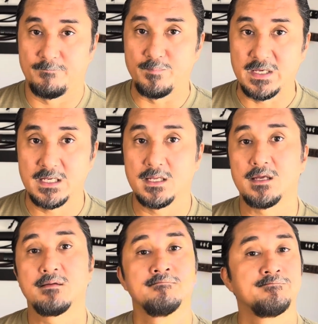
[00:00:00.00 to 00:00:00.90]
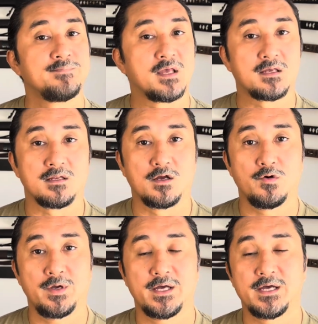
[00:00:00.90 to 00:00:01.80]
meaning they can go
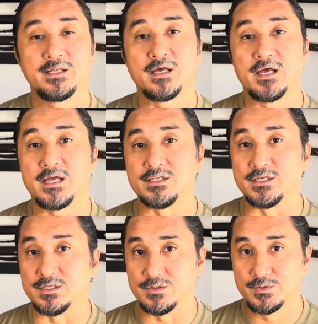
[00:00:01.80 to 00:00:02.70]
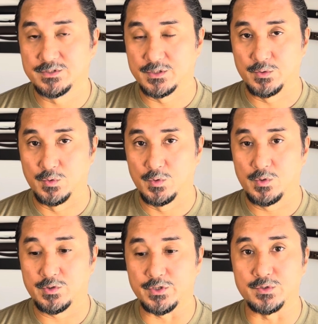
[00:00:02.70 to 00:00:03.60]
ahead and use the
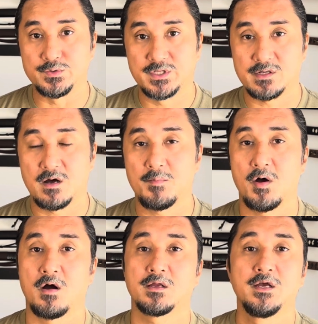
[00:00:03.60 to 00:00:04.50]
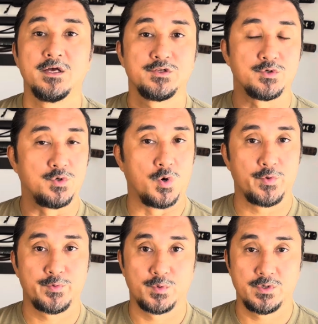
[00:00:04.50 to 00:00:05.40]
tool, use the tomahawk to go through a